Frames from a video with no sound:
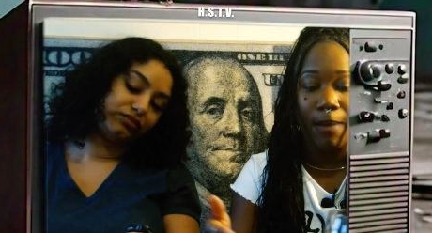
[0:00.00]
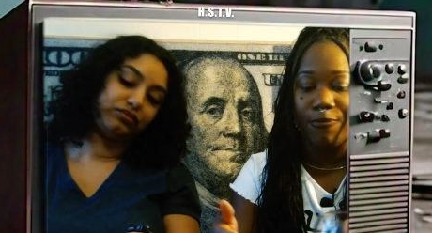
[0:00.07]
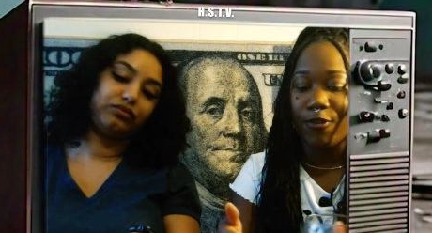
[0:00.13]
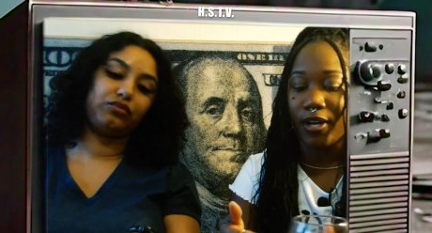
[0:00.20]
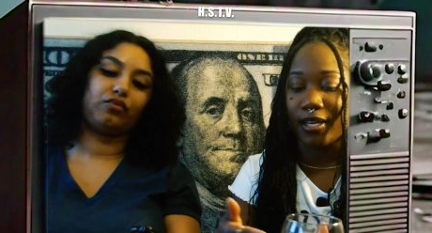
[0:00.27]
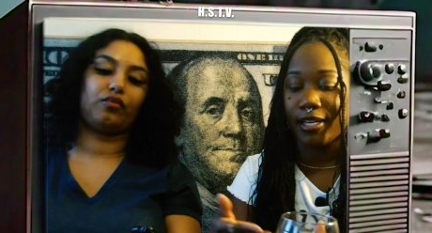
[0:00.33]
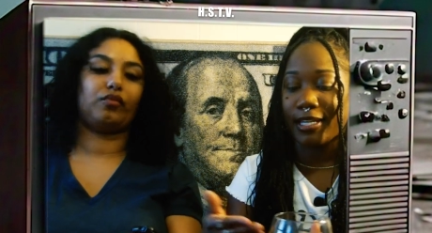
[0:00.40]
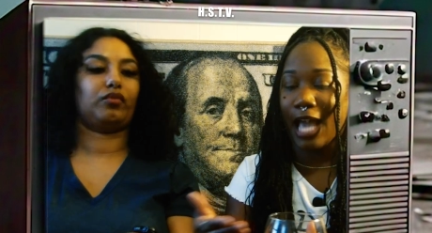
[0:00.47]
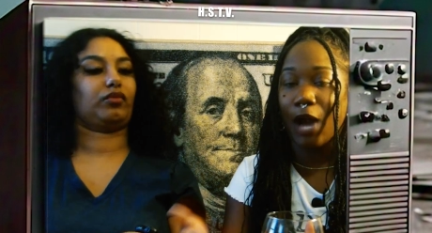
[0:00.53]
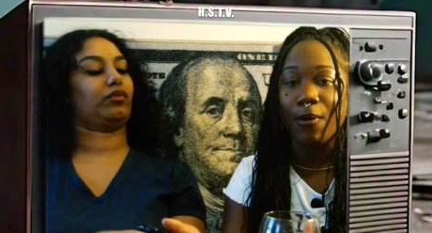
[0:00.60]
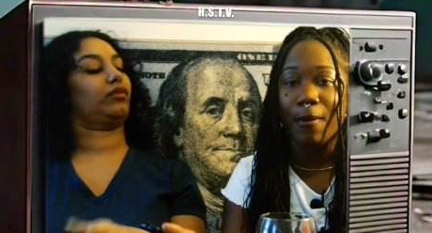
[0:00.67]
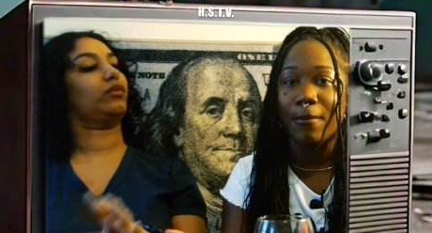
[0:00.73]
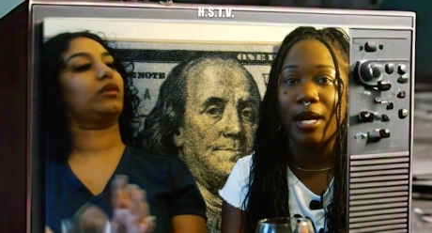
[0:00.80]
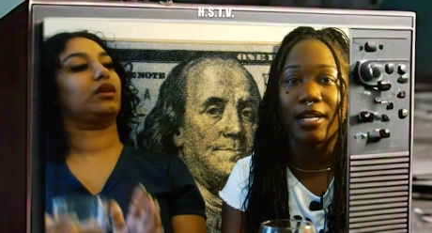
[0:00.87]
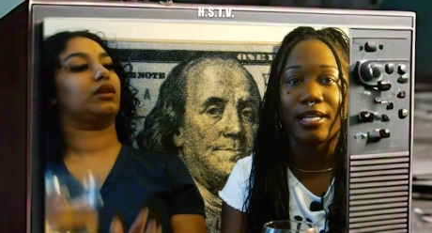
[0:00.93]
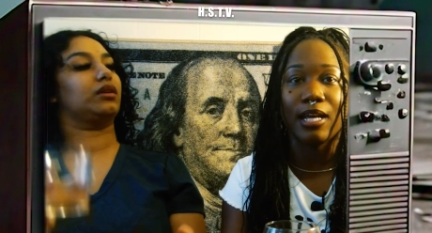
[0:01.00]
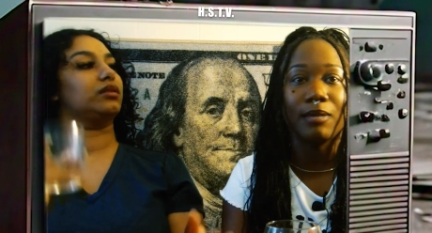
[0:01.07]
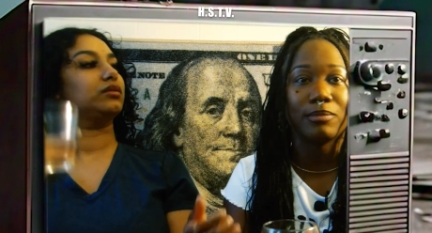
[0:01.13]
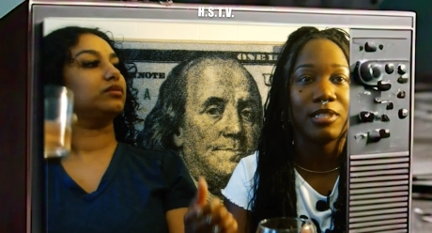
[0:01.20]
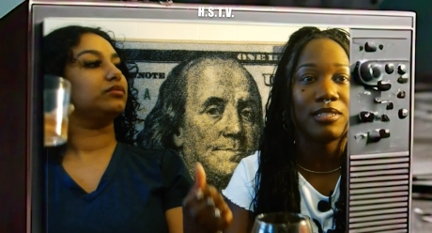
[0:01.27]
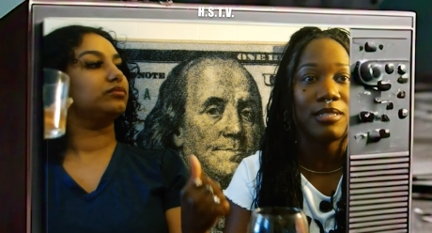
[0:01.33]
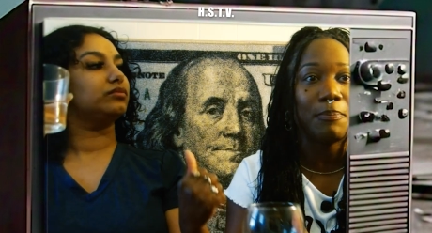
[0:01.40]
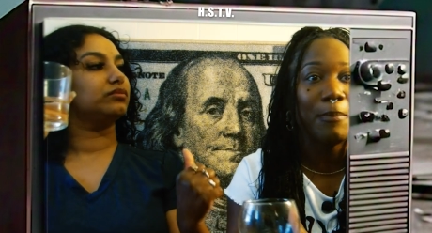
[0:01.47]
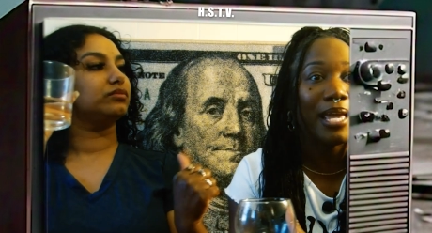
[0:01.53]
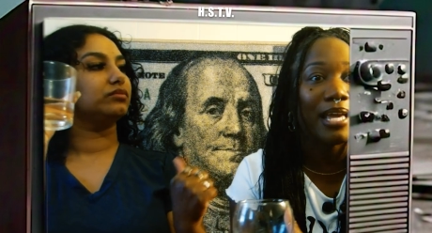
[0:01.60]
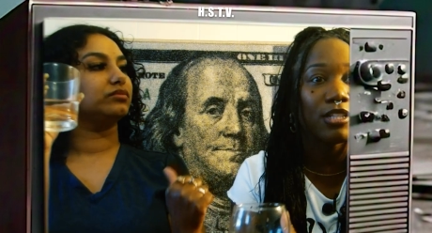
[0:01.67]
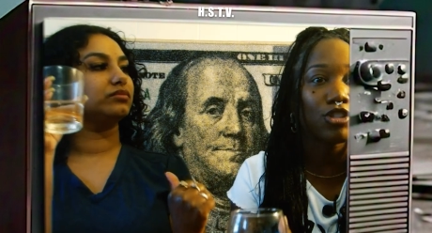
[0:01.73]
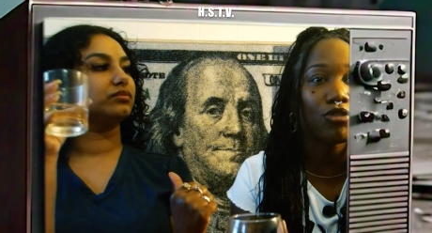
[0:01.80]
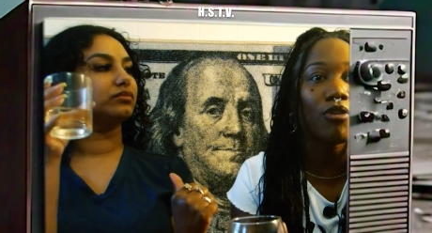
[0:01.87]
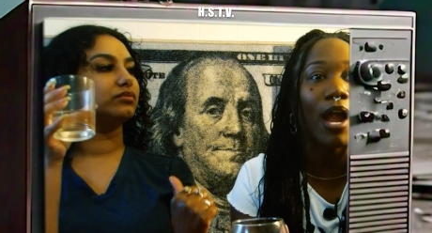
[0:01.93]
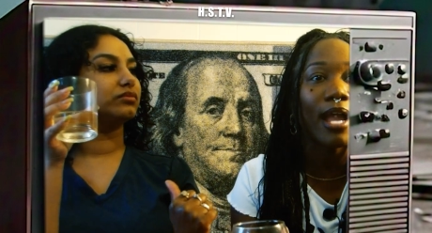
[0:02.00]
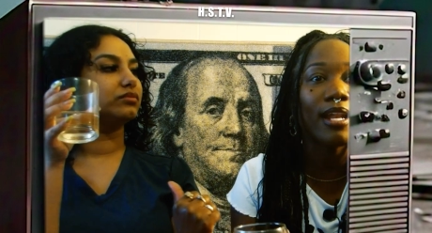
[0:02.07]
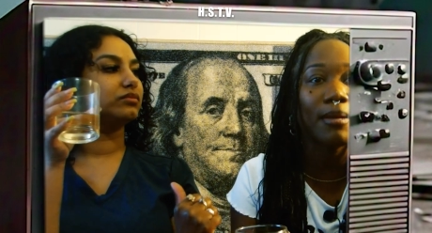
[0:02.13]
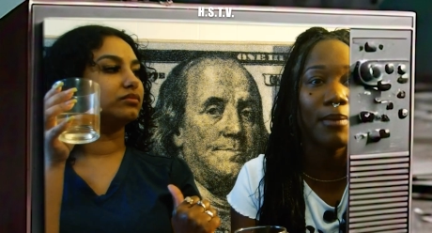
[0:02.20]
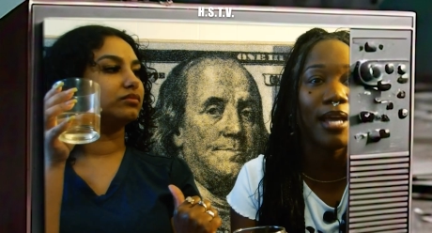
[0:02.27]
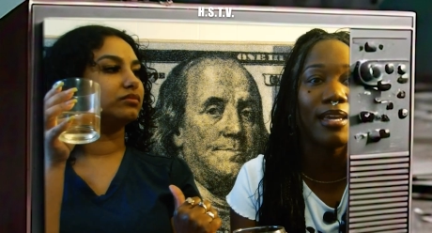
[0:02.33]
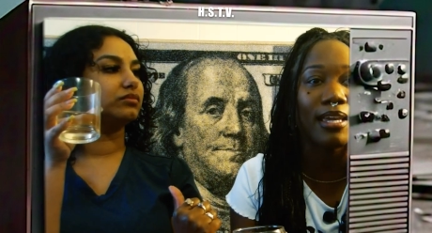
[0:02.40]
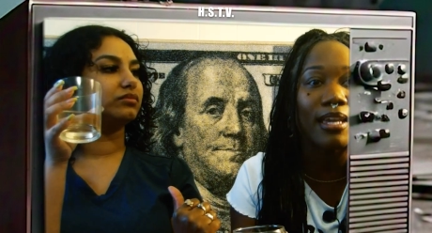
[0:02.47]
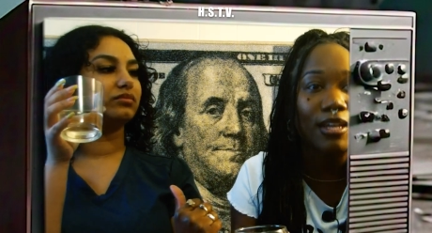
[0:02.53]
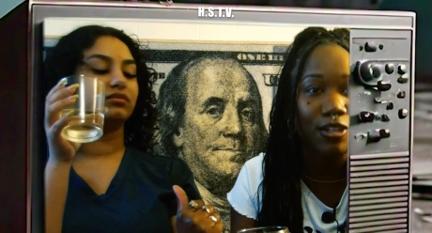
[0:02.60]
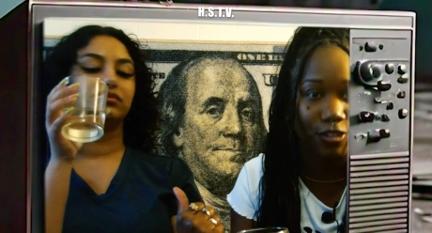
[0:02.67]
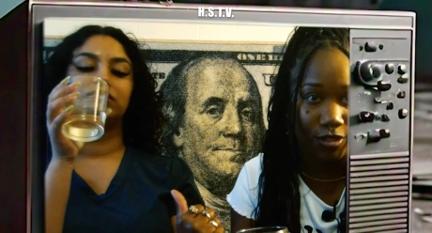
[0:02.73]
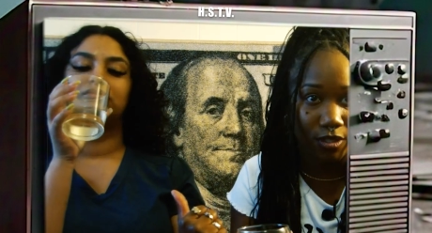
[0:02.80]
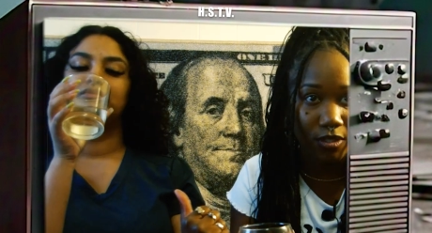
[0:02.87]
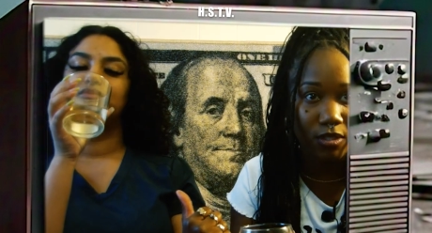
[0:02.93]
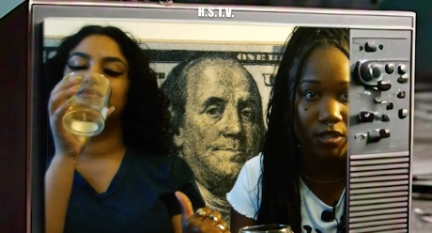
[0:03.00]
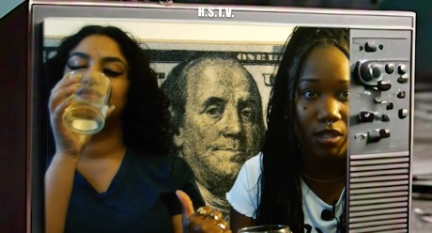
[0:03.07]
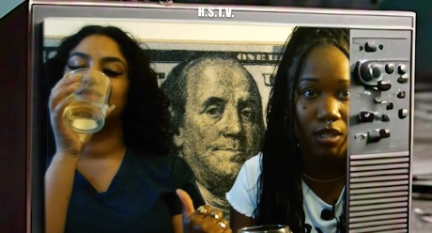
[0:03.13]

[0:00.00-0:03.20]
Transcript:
Speaker 1: I'm fucking counting money up. This man's crying in my ears,